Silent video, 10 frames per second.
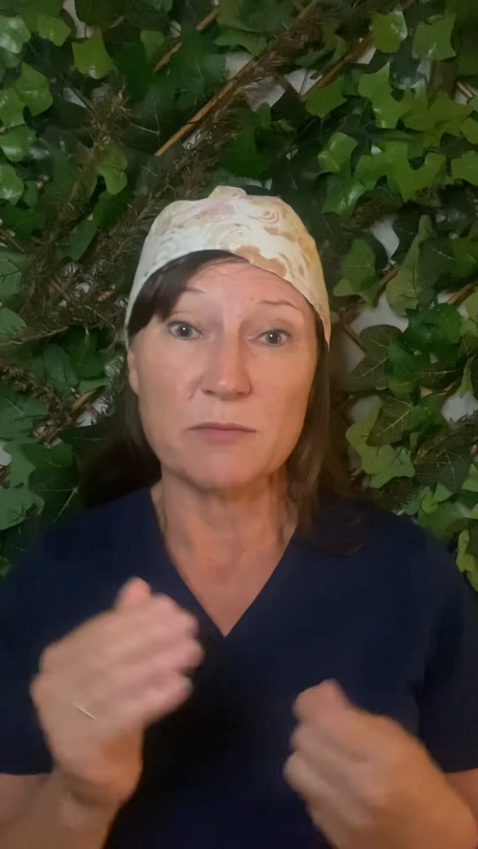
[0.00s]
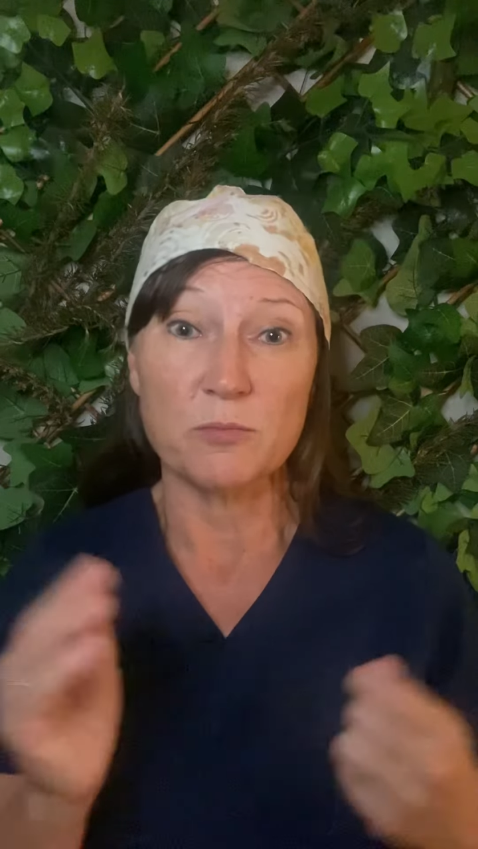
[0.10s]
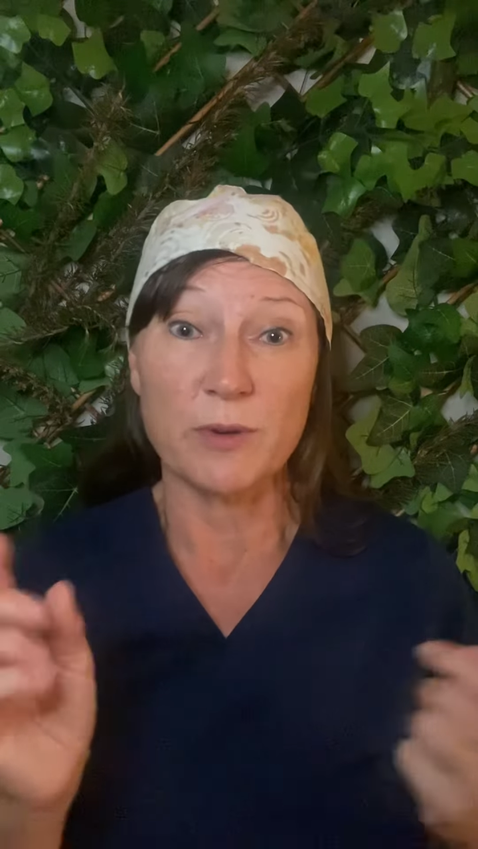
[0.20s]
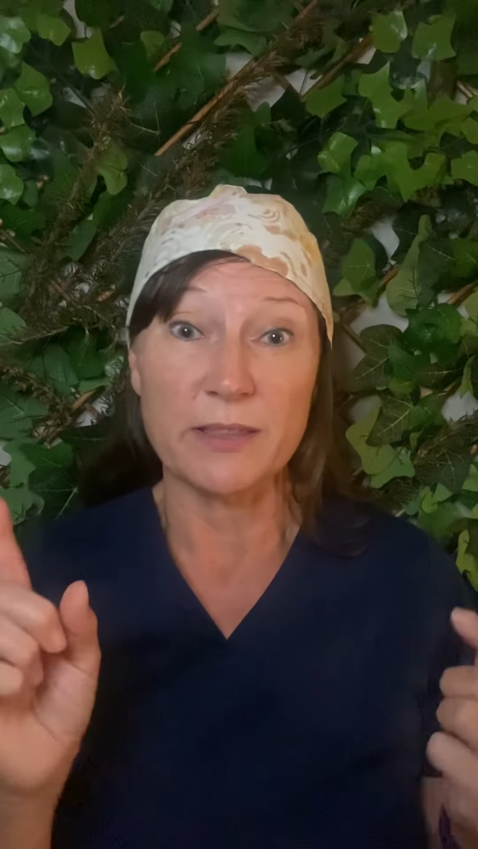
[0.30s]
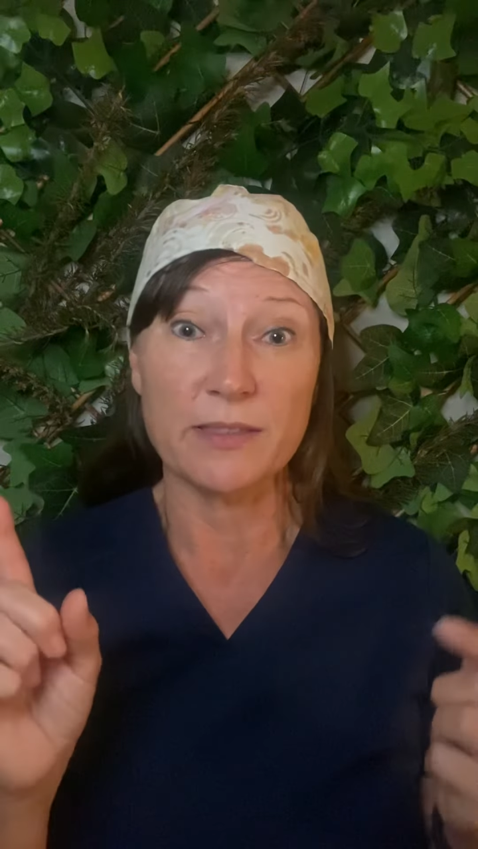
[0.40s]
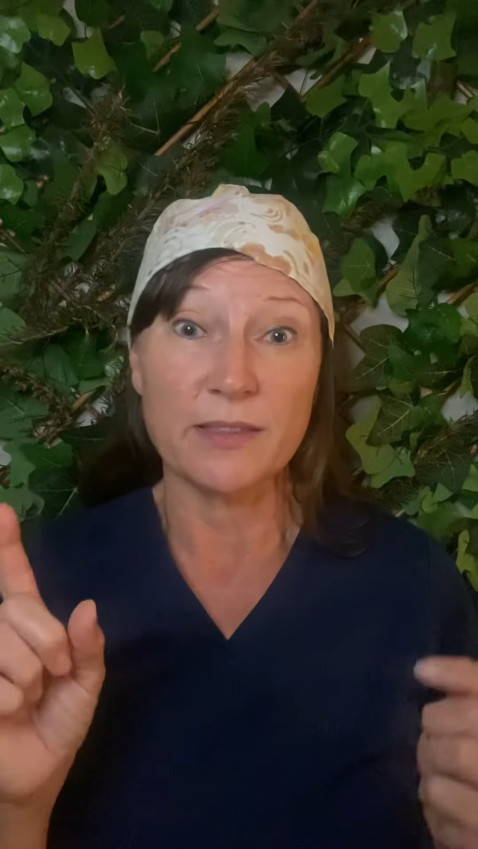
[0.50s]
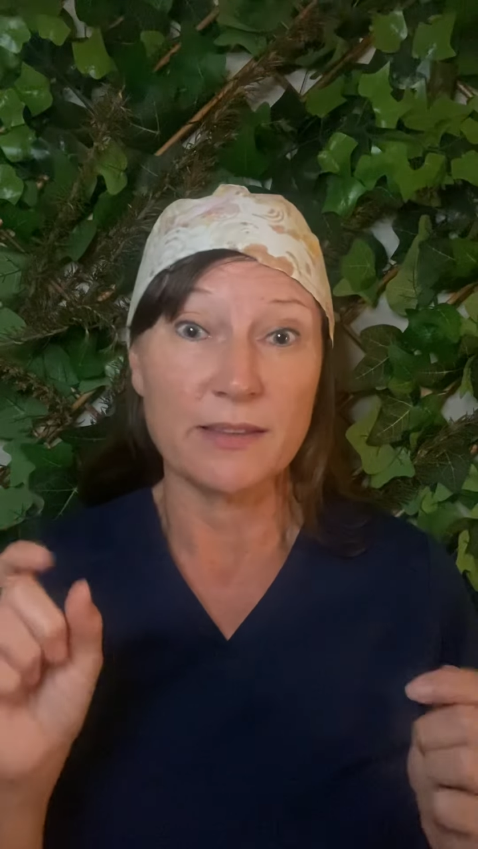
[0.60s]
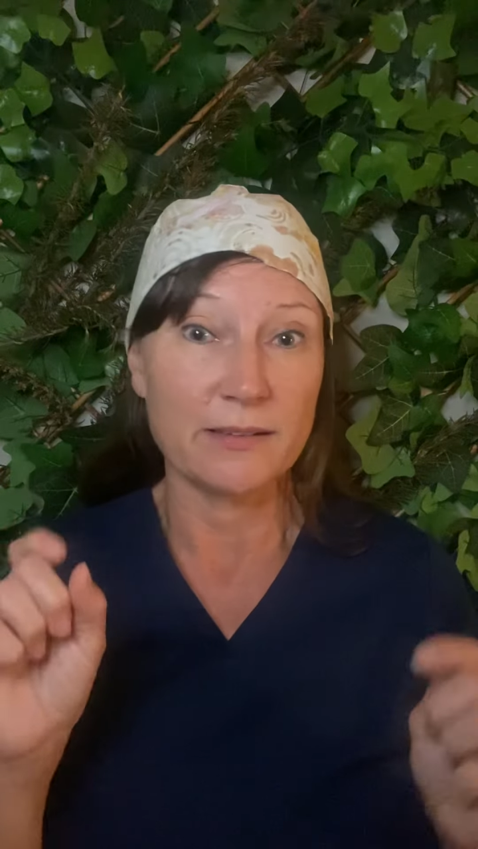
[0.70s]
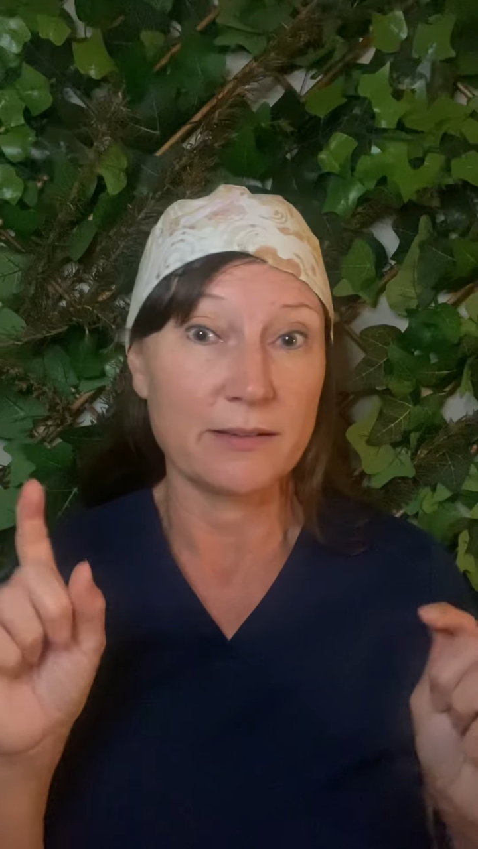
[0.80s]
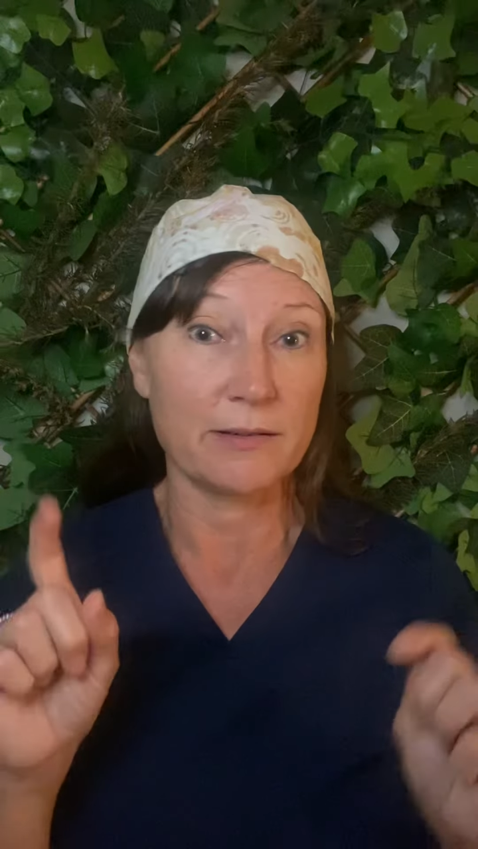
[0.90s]
with
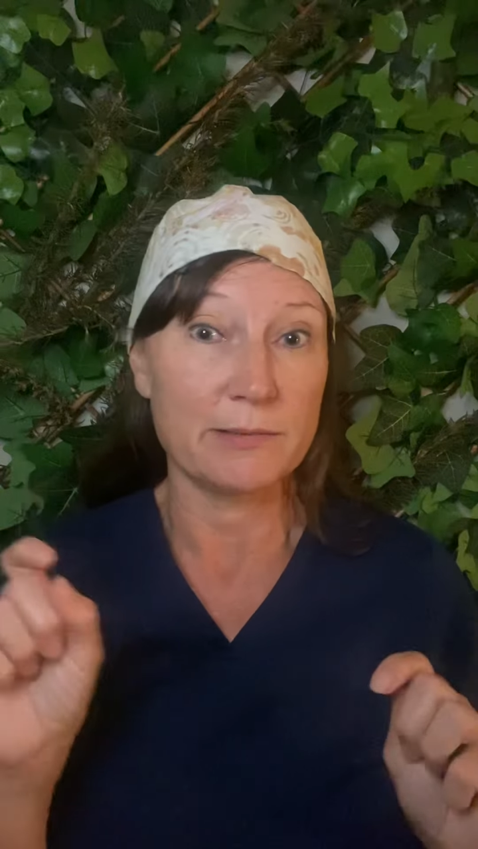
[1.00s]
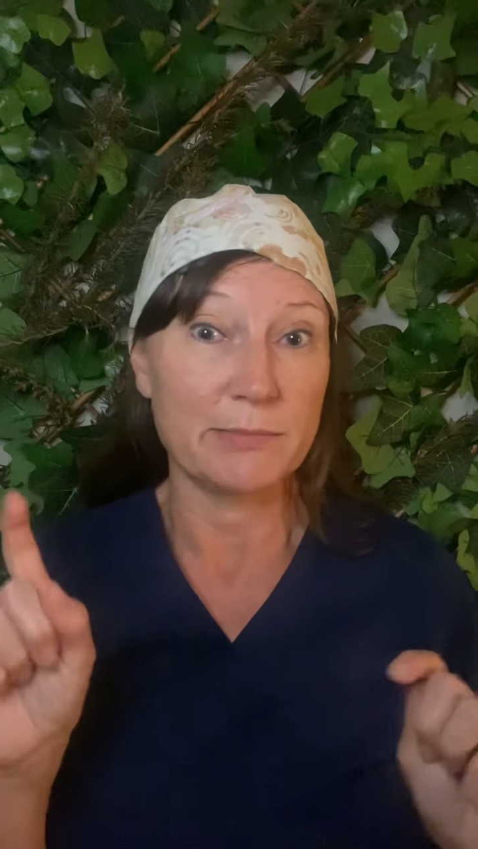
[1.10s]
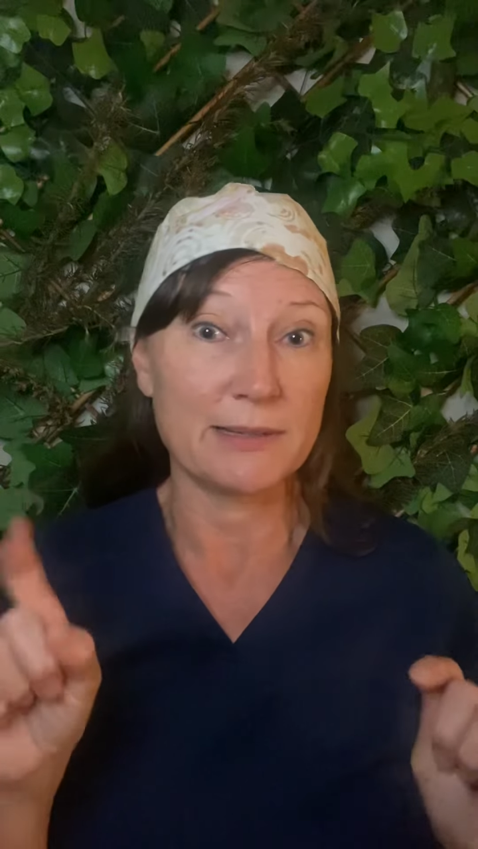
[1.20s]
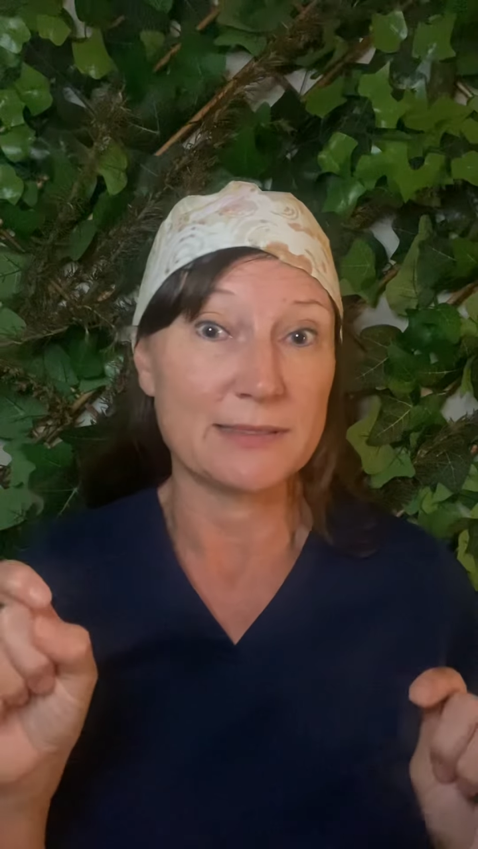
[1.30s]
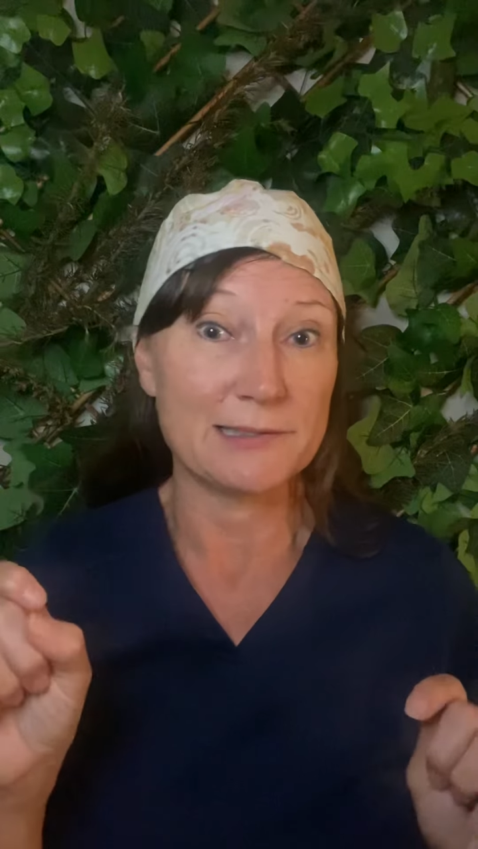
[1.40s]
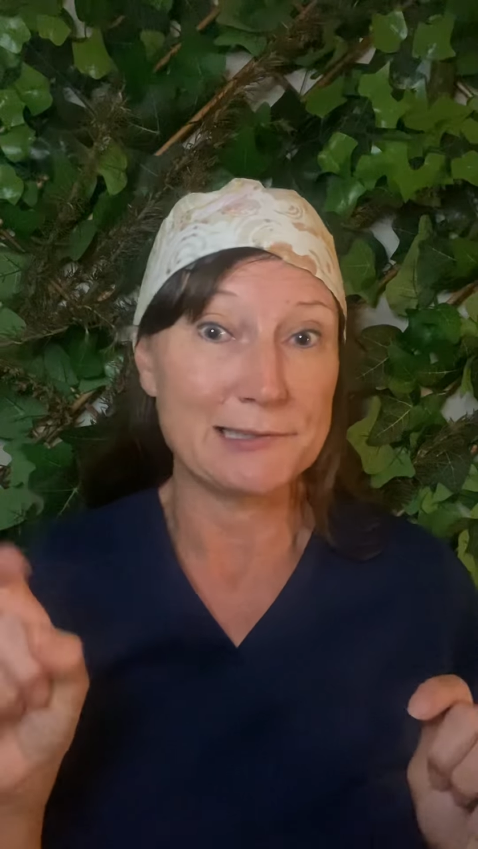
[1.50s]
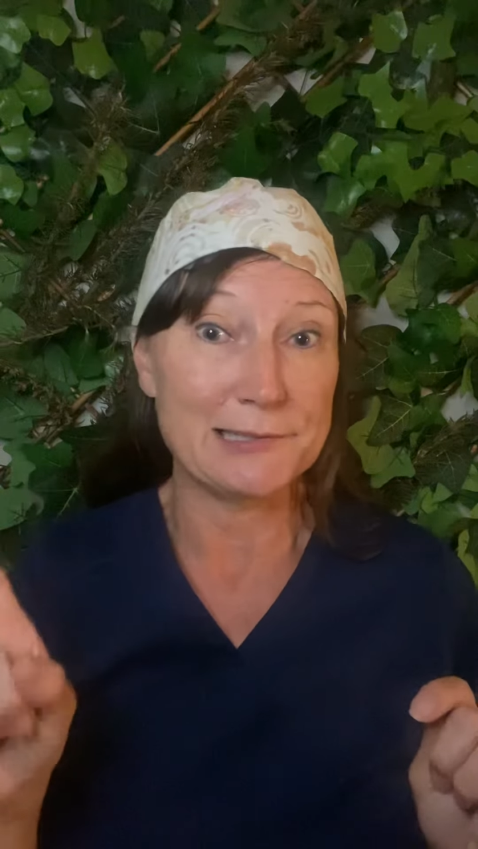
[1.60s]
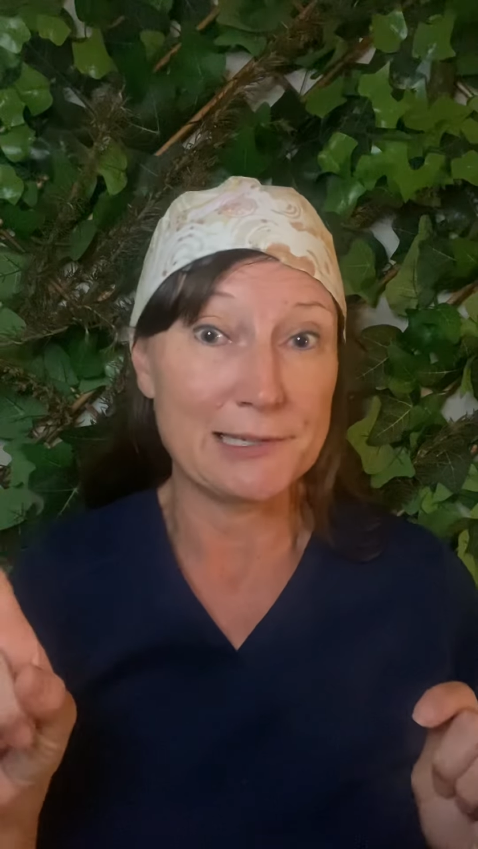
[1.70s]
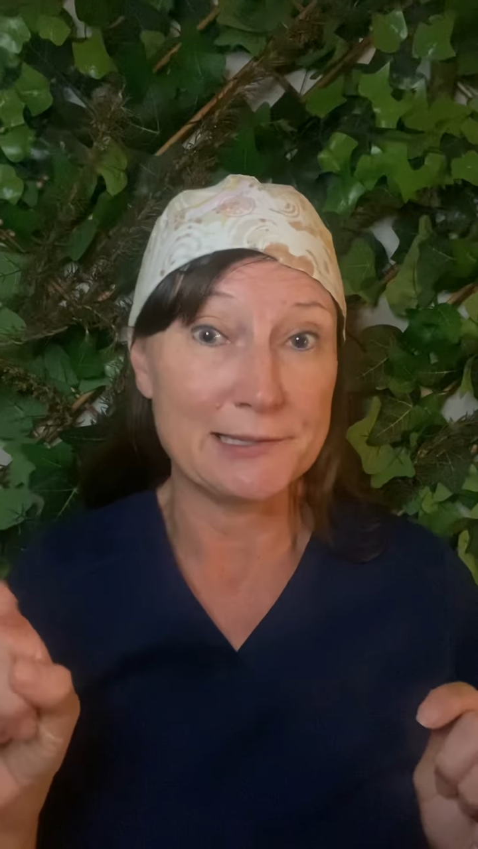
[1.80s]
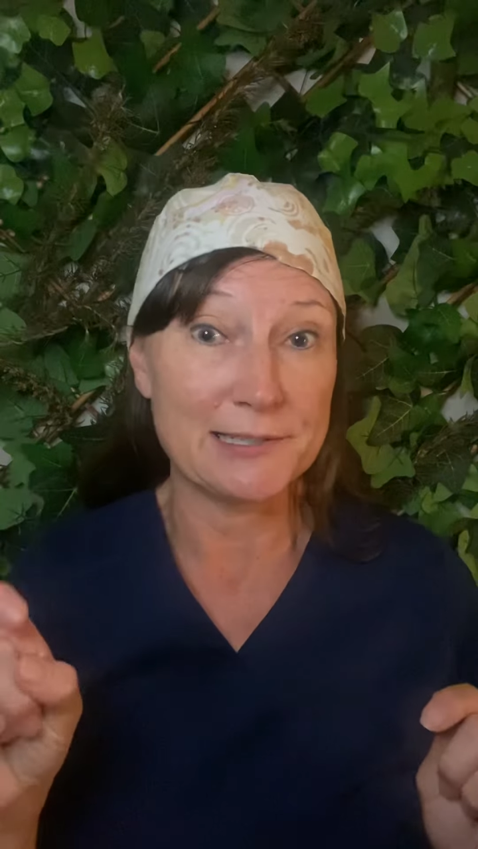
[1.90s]
going back to the
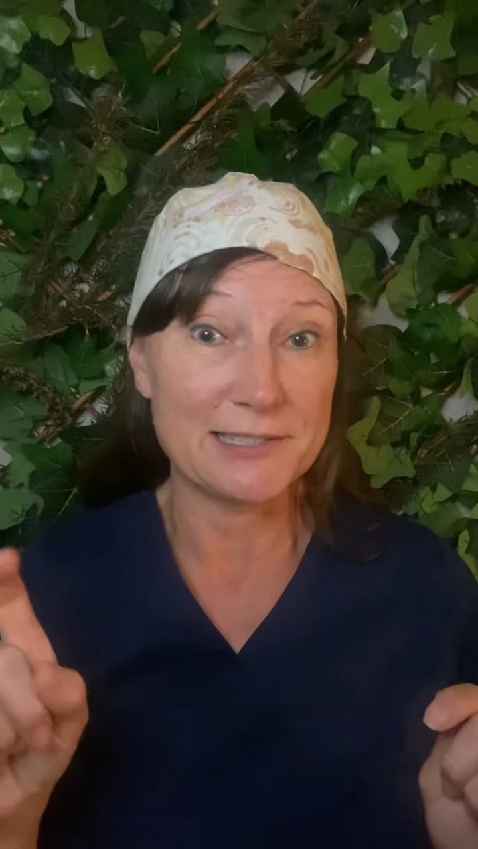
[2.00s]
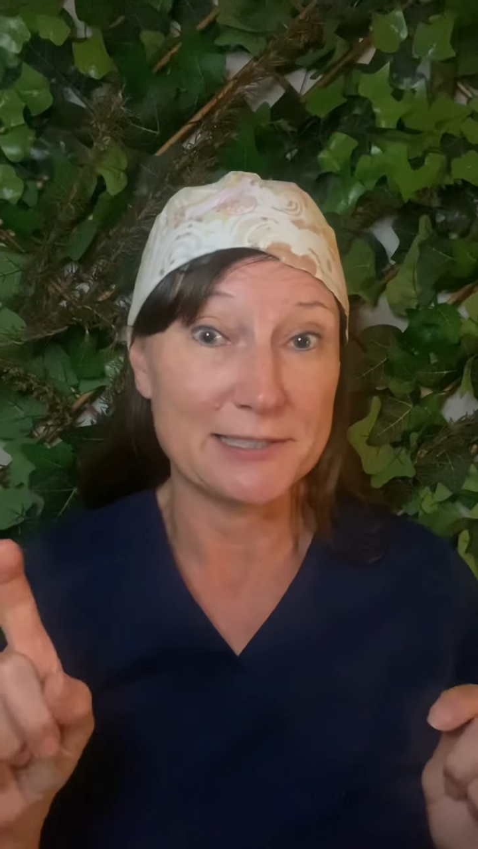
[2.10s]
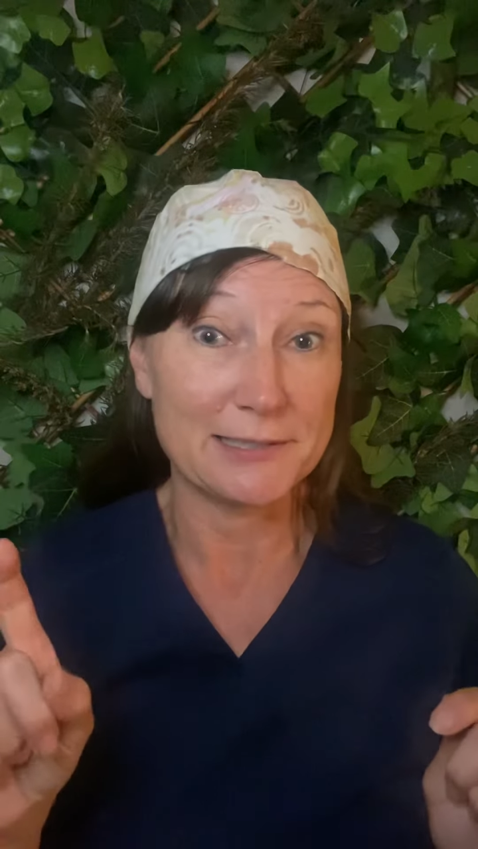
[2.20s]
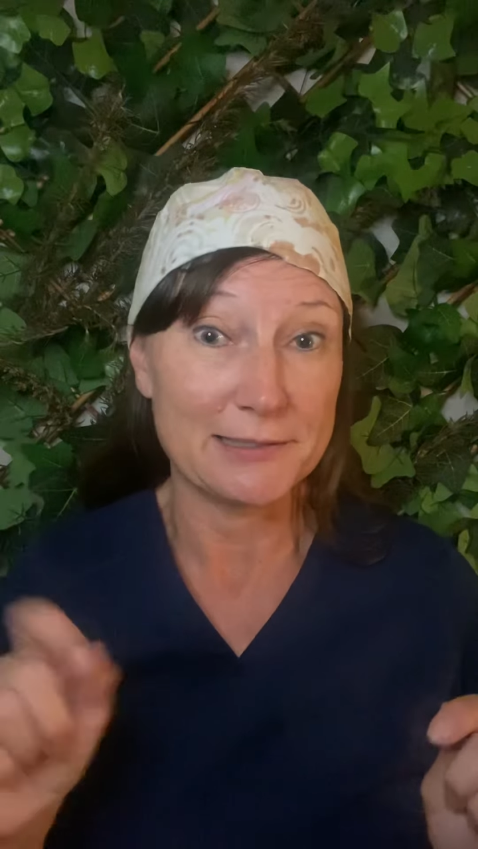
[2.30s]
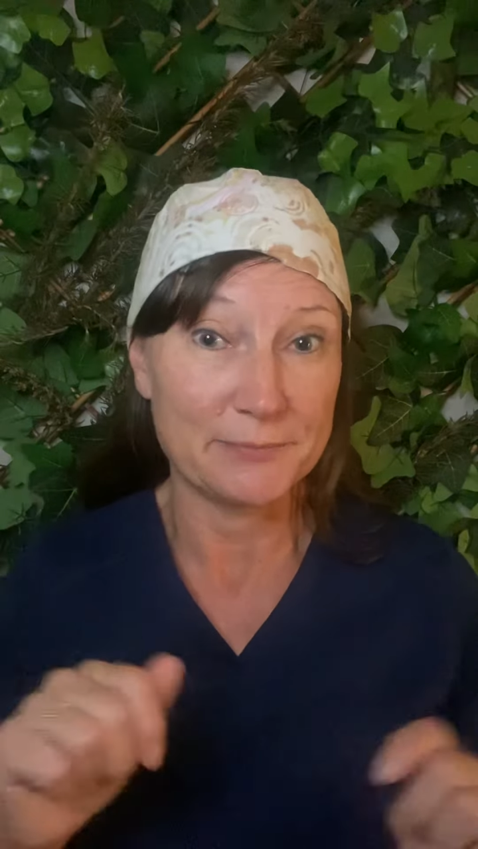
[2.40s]
dentist